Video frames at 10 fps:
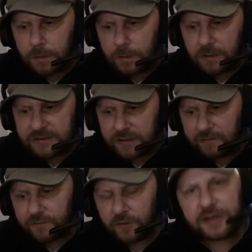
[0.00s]
because I
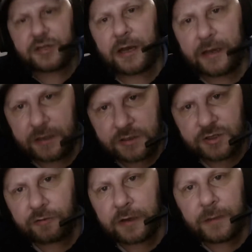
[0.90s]
get very shouty and
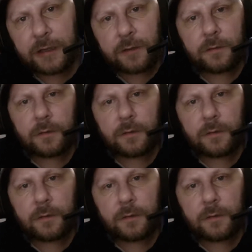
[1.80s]
screamy.